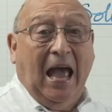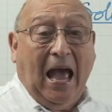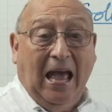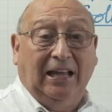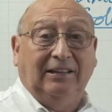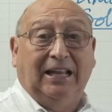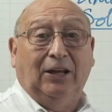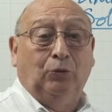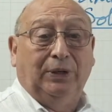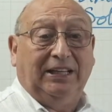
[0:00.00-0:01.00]
and
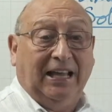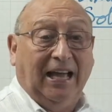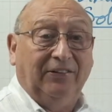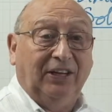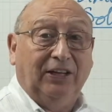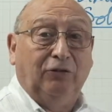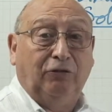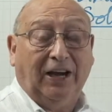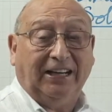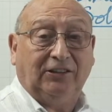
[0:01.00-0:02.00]
then we can in
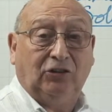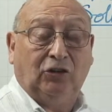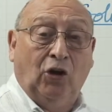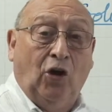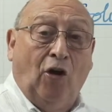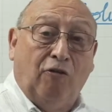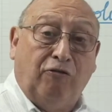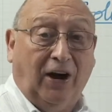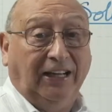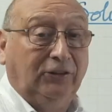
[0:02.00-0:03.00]
fact
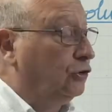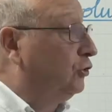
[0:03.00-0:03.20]
find the